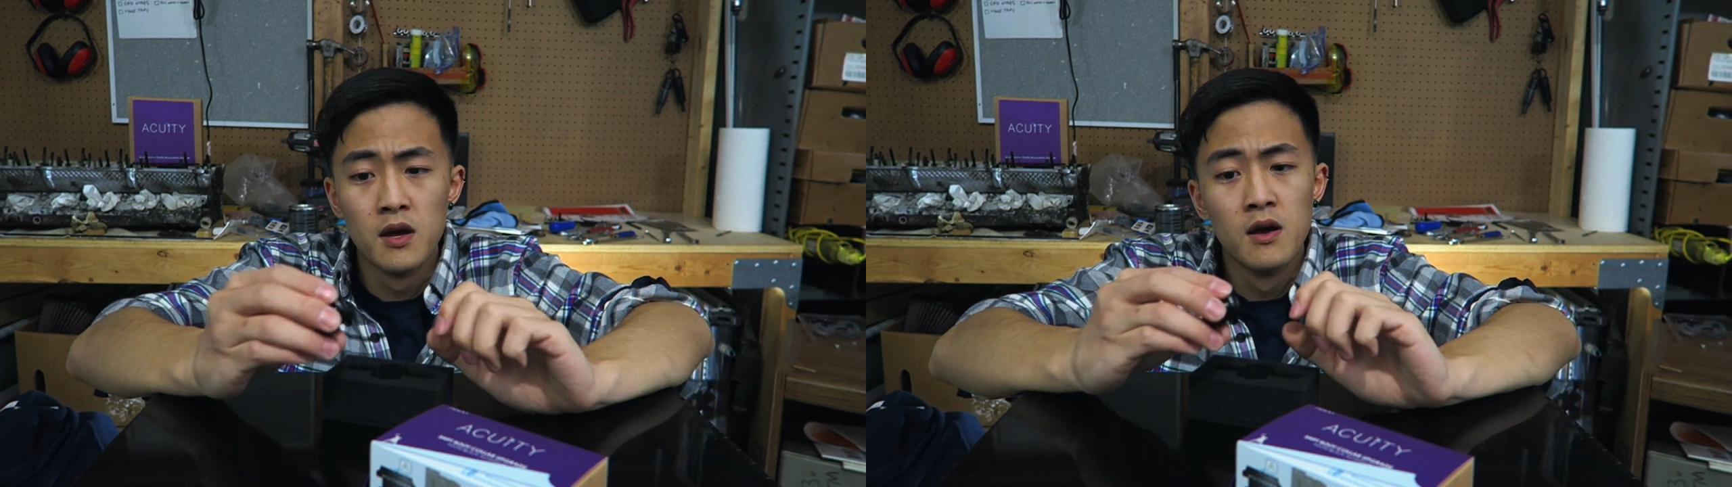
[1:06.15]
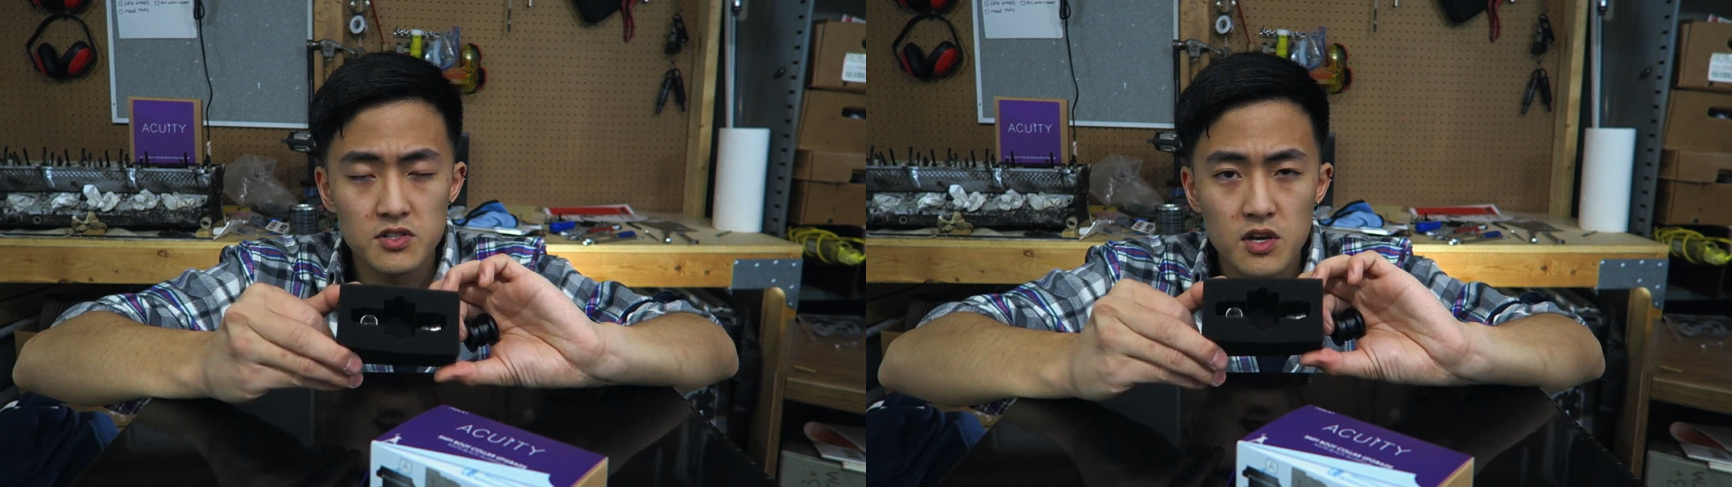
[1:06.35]

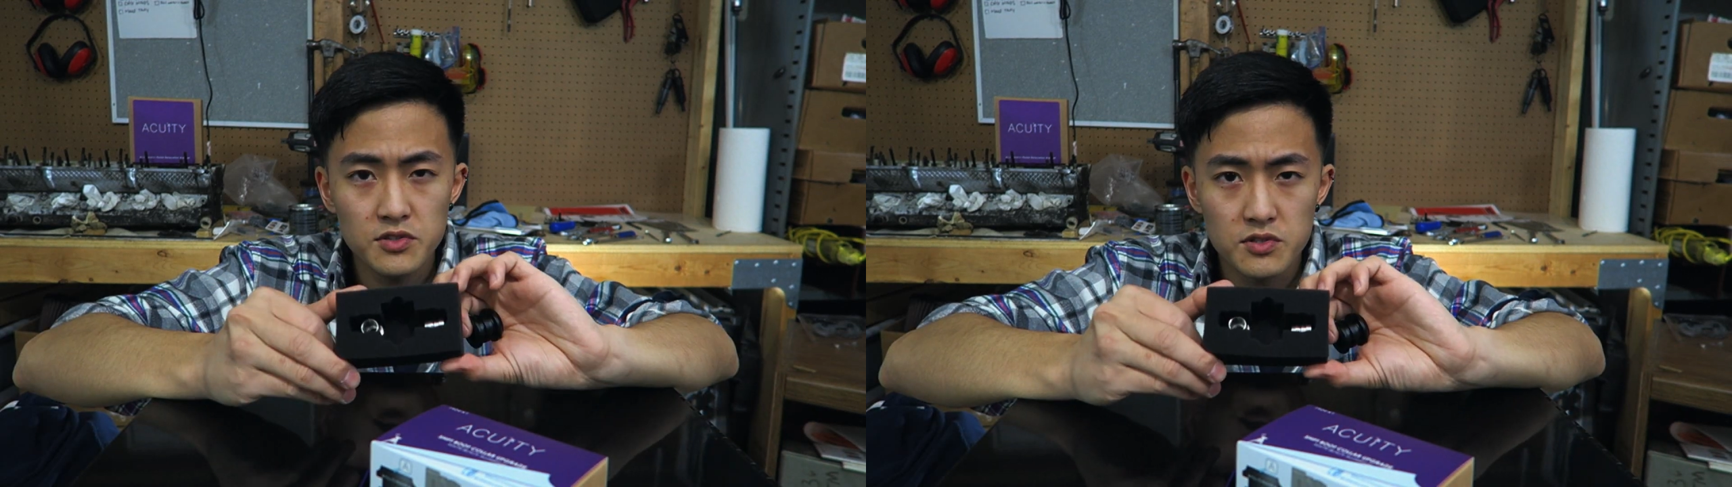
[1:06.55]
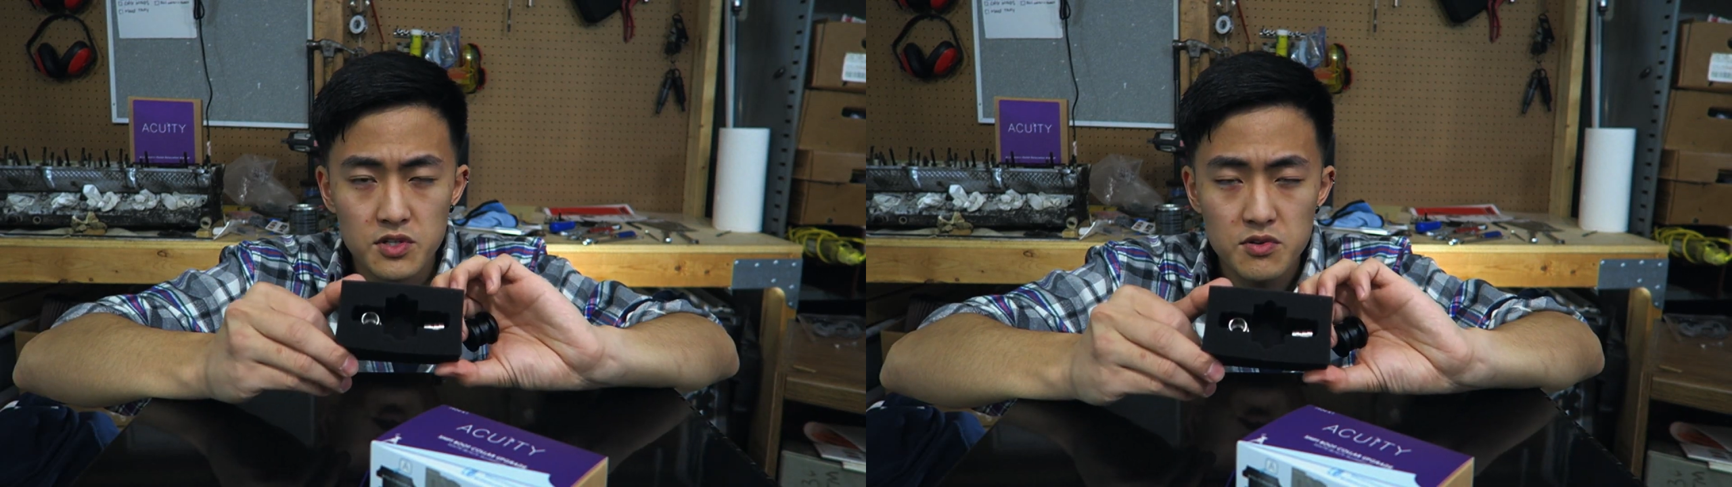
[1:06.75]
There's
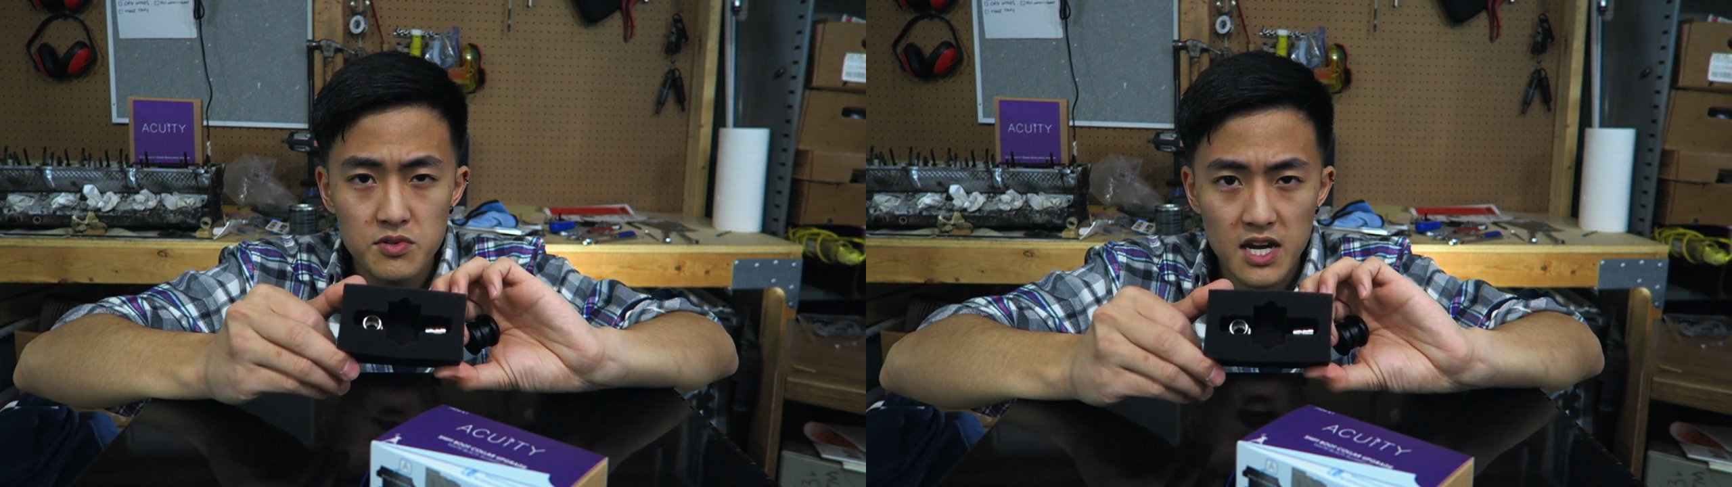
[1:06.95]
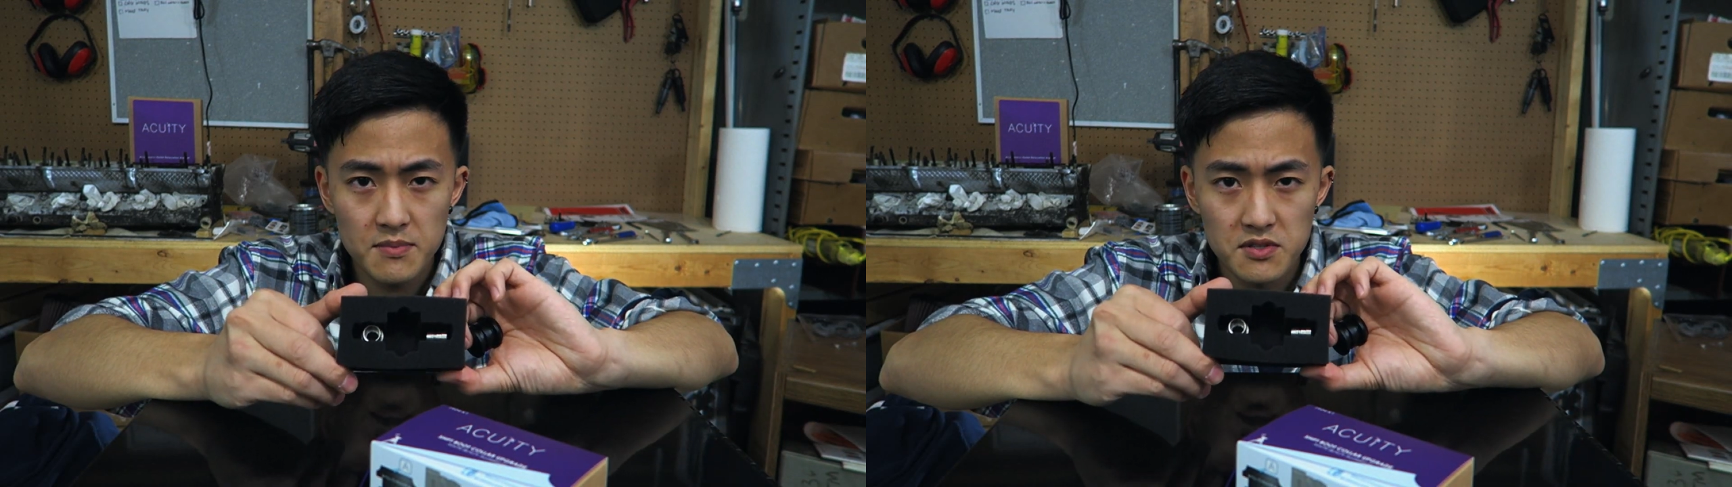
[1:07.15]
also two
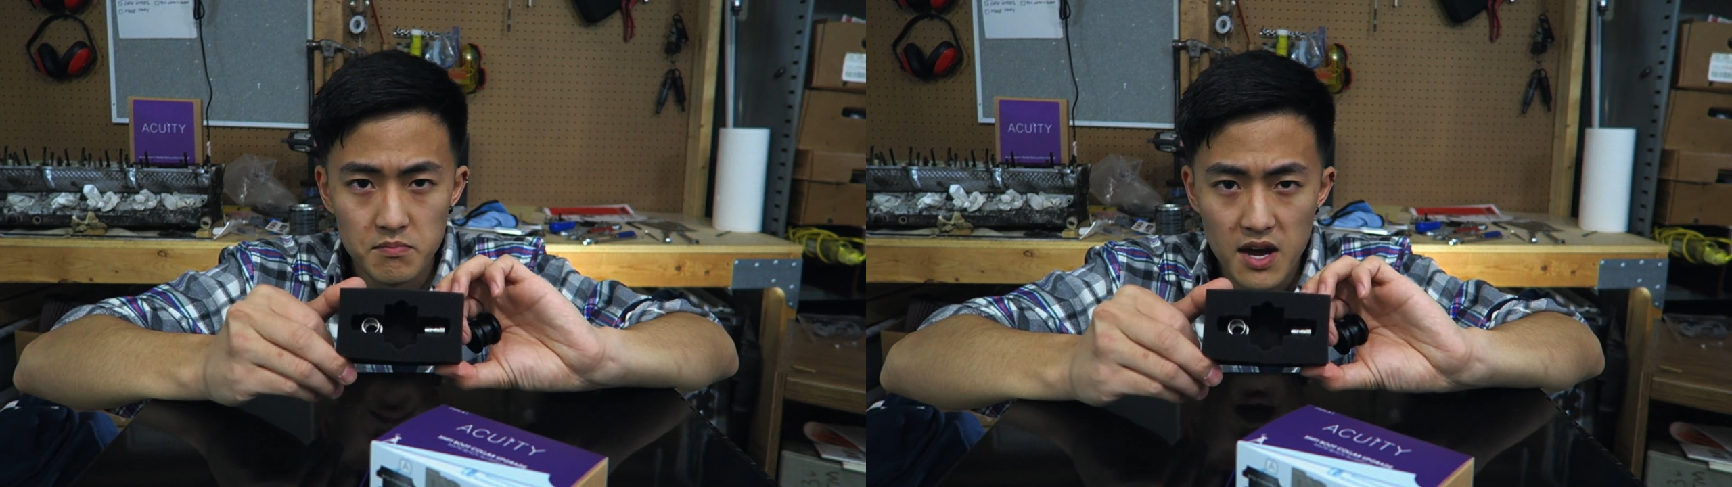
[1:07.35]
types of